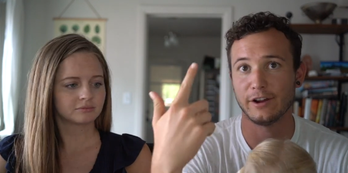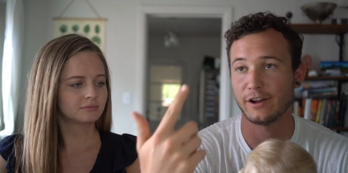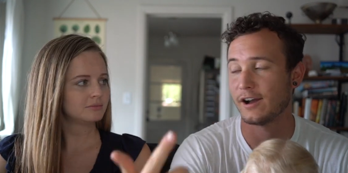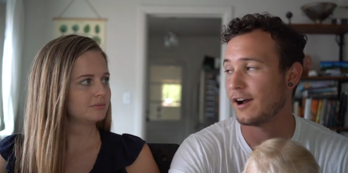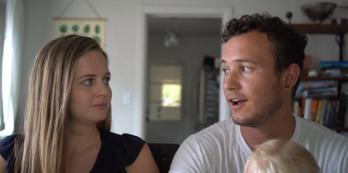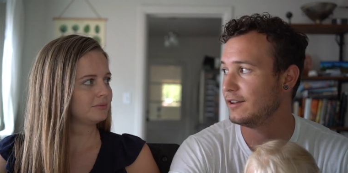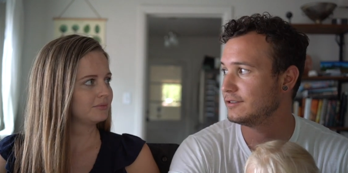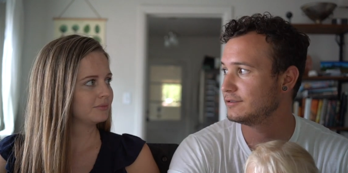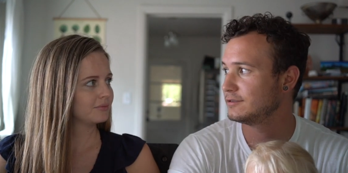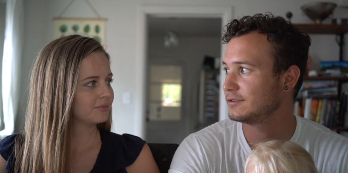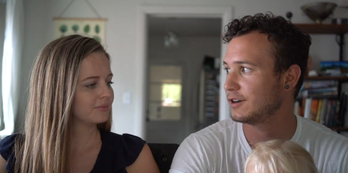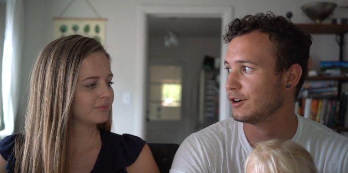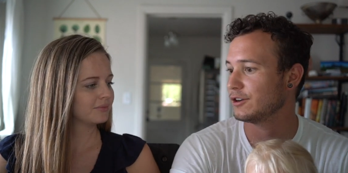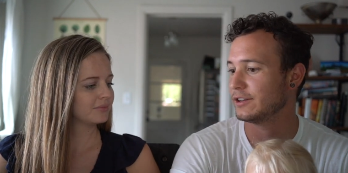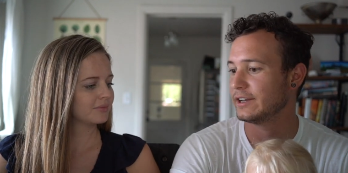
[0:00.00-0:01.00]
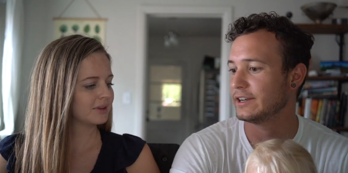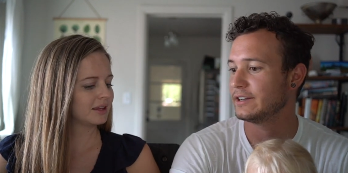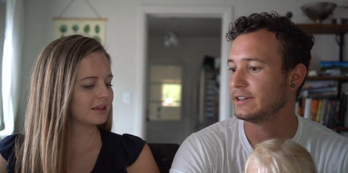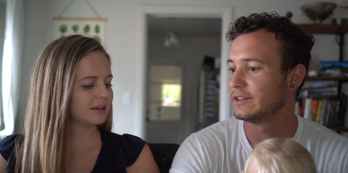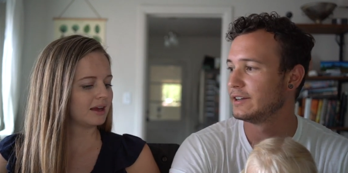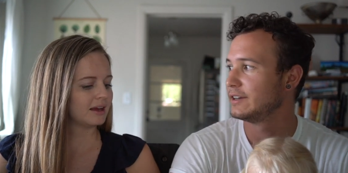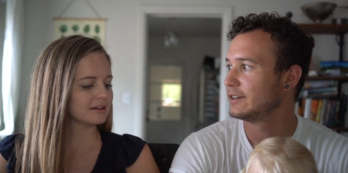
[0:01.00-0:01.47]
Speaker 1: and got
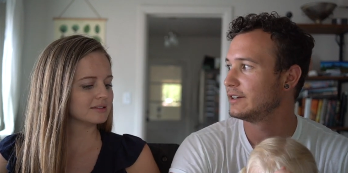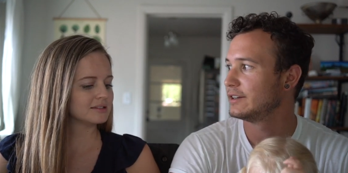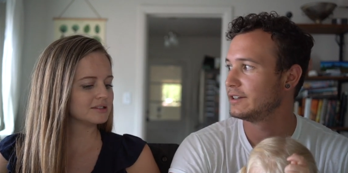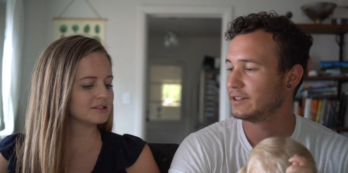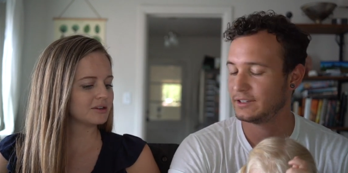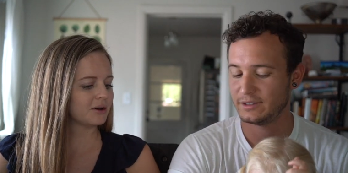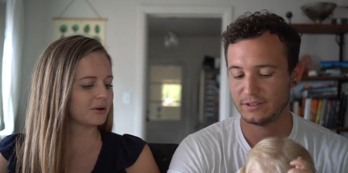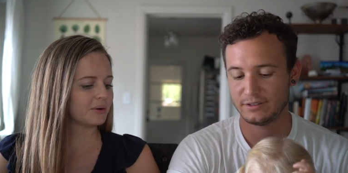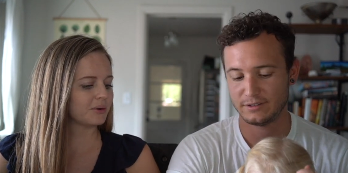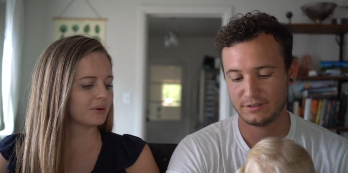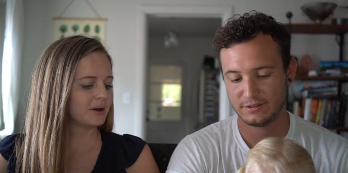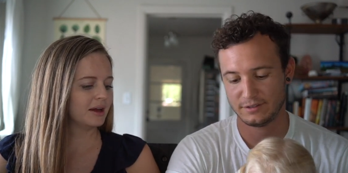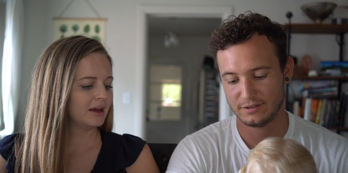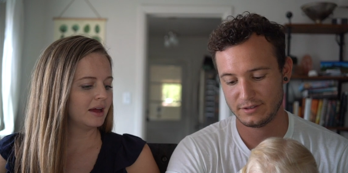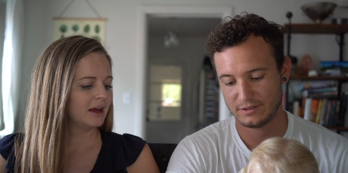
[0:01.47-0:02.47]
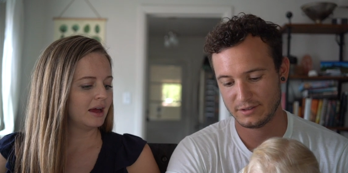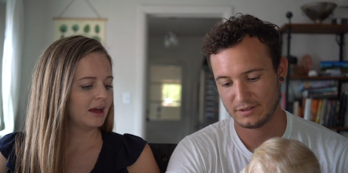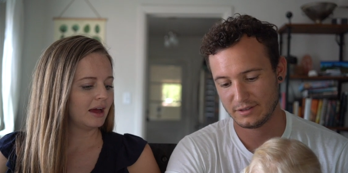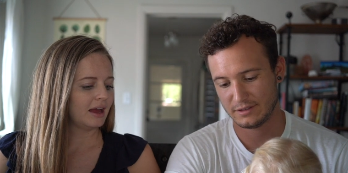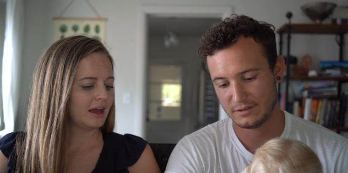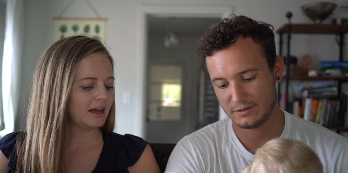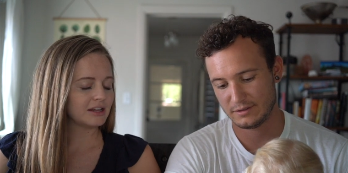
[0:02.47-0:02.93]
curly.
Speaker 2: Yeah, so
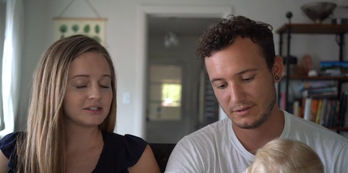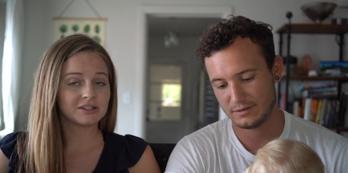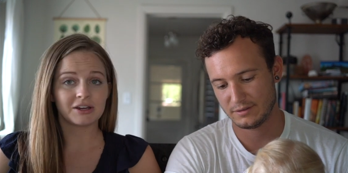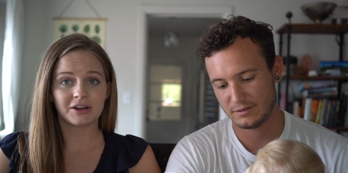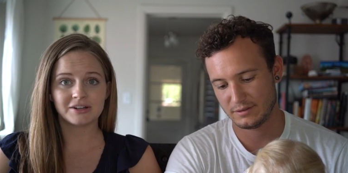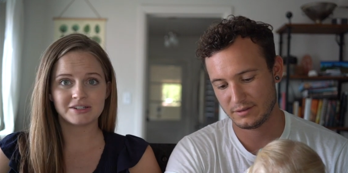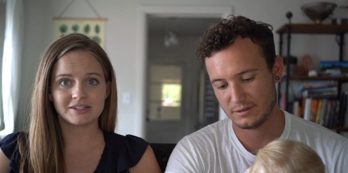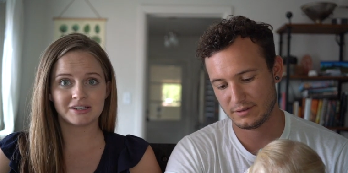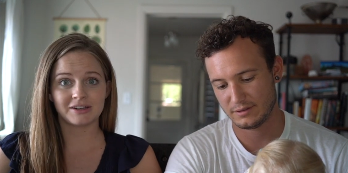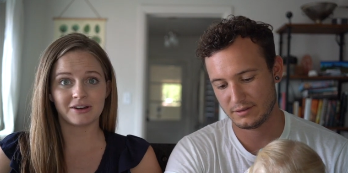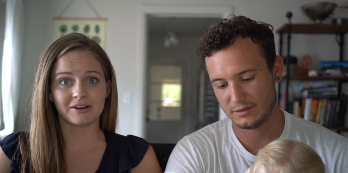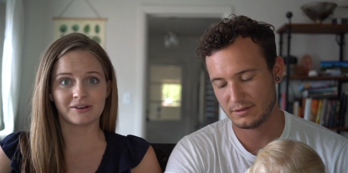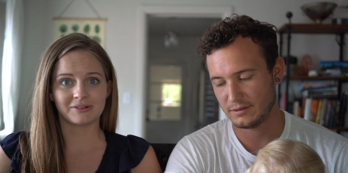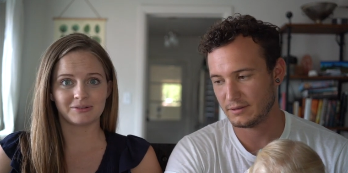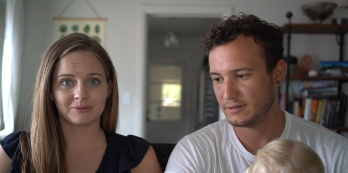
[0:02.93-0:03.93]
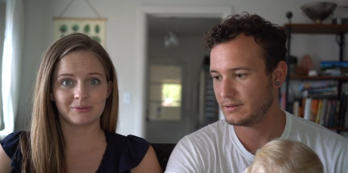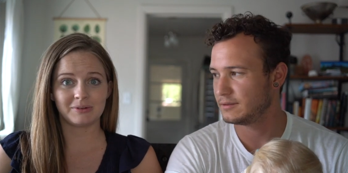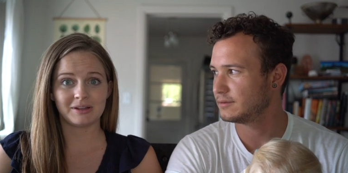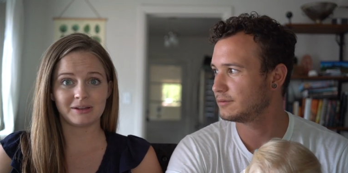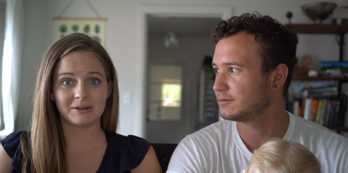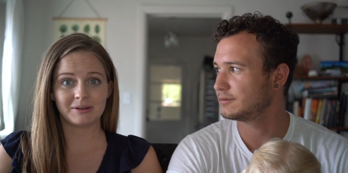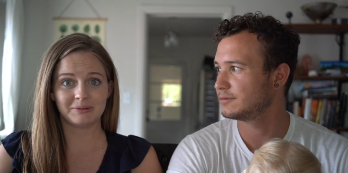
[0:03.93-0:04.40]
it's hard to know.
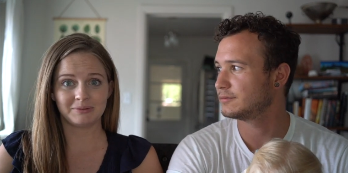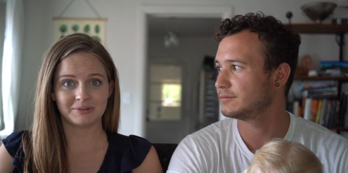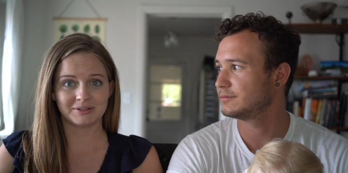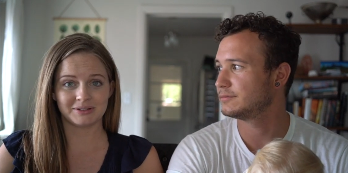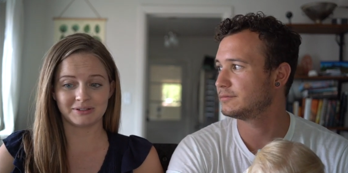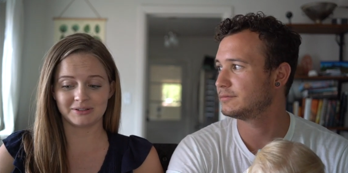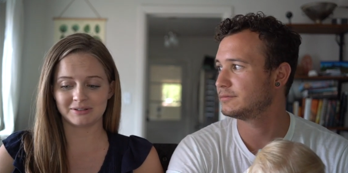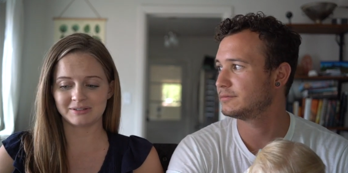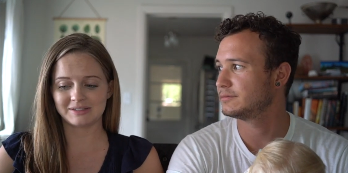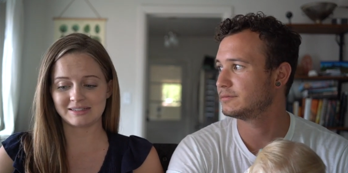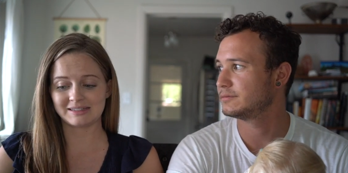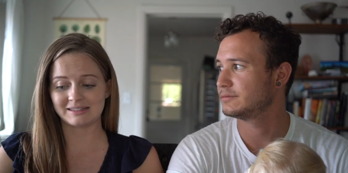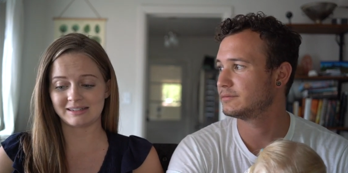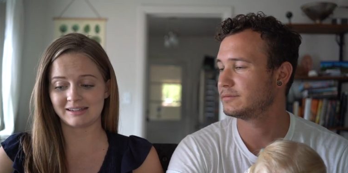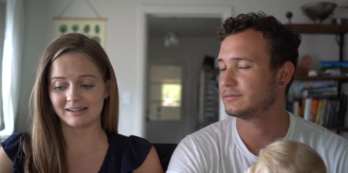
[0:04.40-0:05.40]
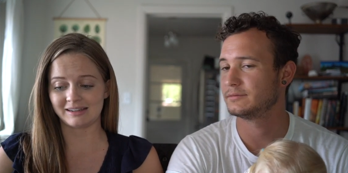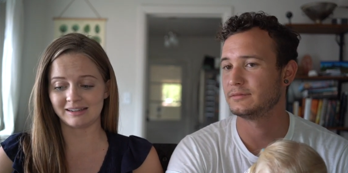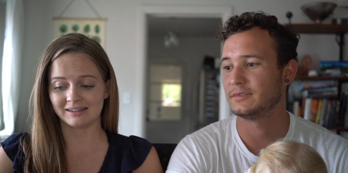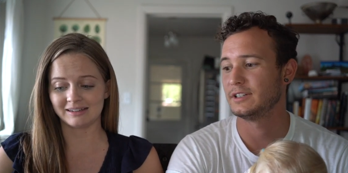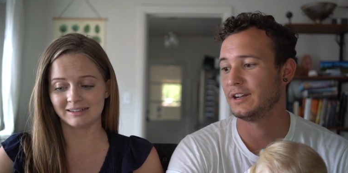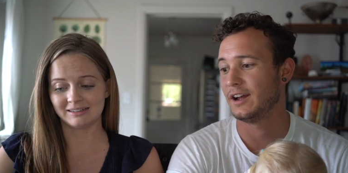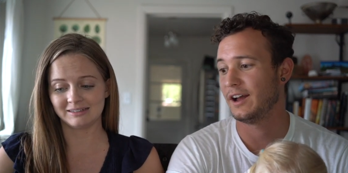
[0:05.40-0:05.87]
We will
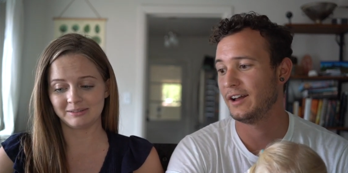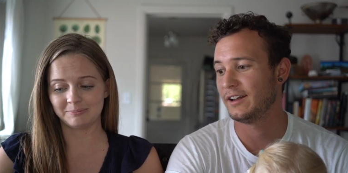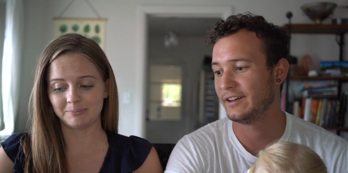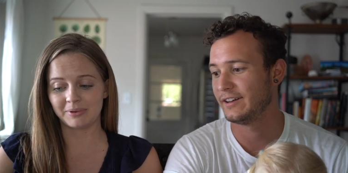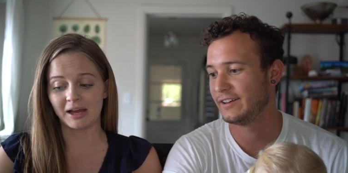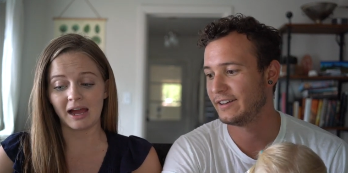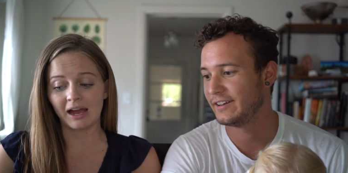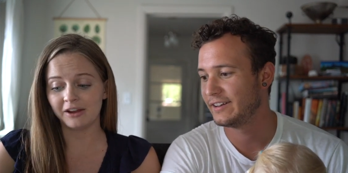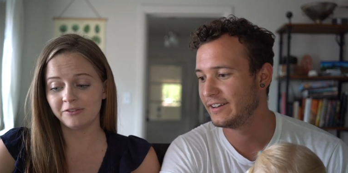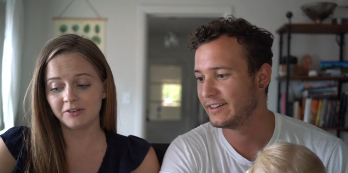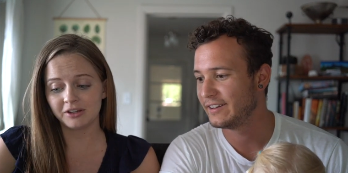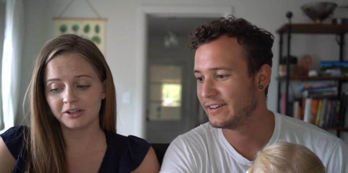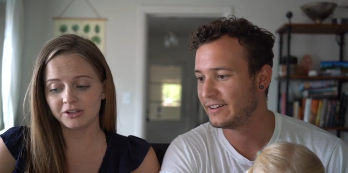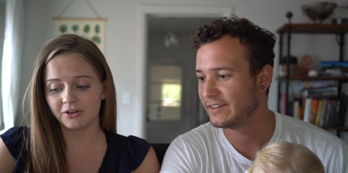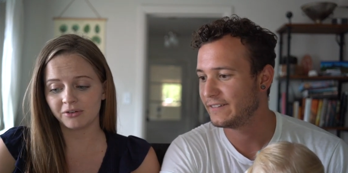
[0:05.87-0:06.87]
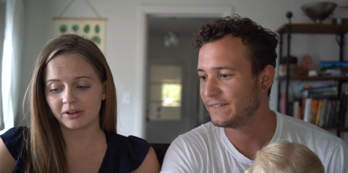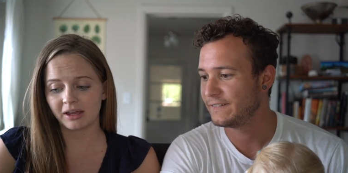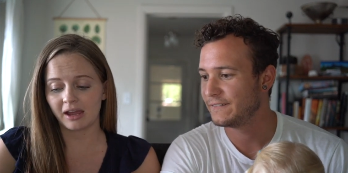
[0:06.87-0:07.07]
see. Yeah. But I really don't